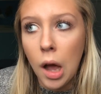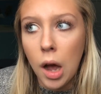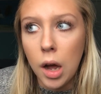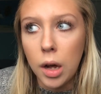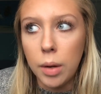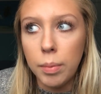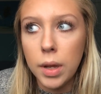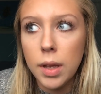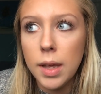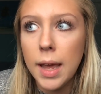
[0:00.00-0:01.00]

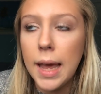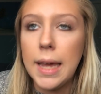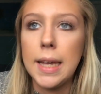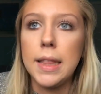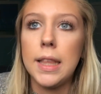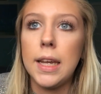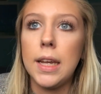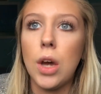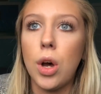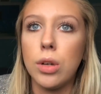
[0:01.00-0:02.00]
And
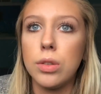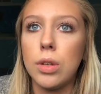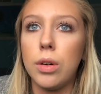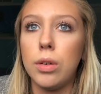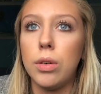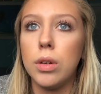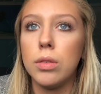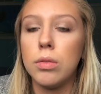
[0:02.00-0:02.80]
they also,